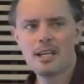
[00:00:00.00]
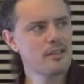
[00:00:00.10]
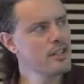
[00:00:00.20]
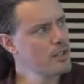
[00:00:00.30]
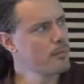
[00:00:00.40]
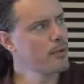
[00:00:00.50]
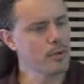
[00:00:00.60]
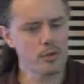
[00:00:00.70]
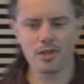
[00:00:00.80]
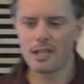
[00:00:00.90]
This
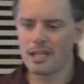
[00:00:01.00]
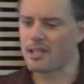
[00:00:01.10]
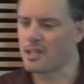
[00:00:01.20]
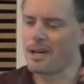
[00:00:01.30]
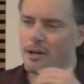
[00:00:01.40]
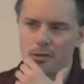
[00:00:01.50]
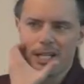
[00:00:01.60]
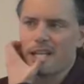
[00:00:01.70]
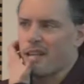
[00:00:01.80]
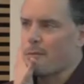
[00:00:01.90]
approach is about
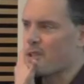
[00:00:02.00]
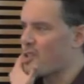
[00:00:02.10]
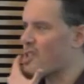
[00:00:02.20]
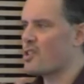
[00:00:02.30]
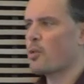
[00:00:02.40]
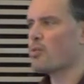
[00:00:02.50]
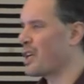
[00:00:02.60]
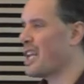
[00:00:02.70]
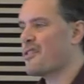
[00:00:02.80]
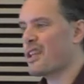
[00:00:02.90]
creating languages that don't look
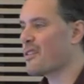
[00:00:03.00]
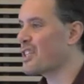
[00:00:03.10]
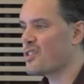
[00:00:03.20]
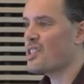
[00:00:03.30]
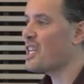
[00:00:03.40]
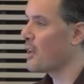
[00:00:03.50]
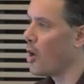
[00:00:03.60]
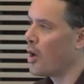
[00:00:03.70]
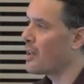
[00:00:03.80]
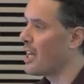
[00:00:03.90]
anything like C at all